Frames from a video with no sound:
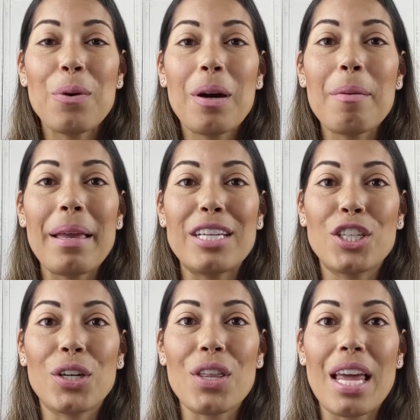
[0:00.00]
You want to make
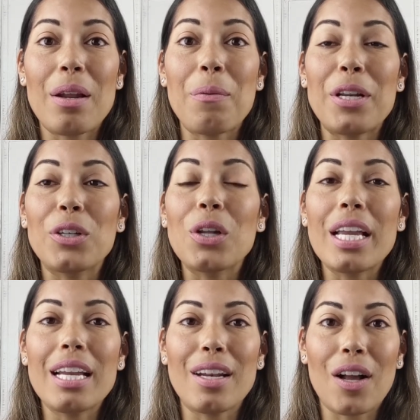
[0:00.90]
sure that when you're
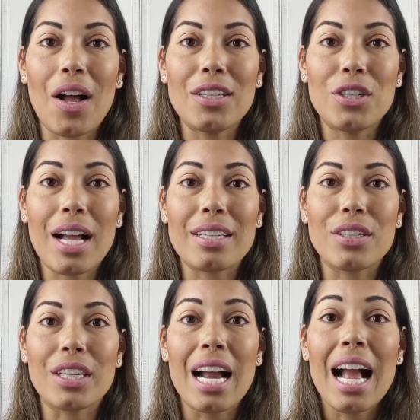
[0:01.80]
looking at a
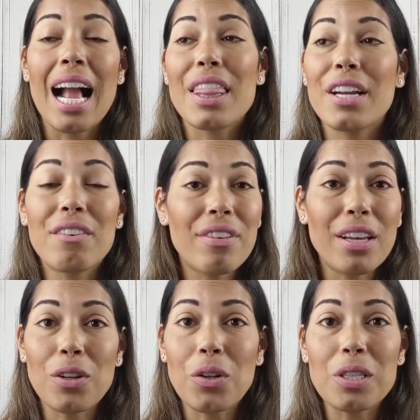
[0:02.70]
contractor, their
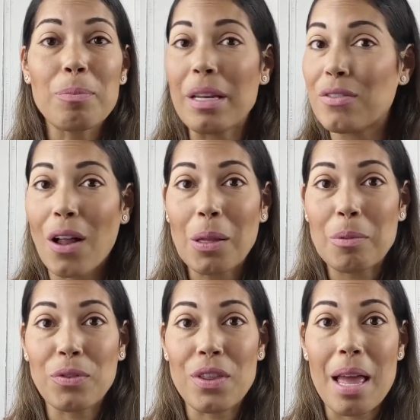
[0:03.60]
vehicle speaks
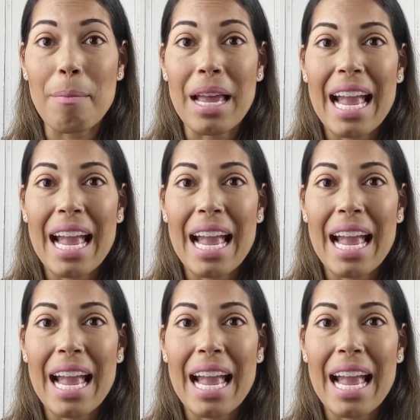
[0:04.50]
volumes for them.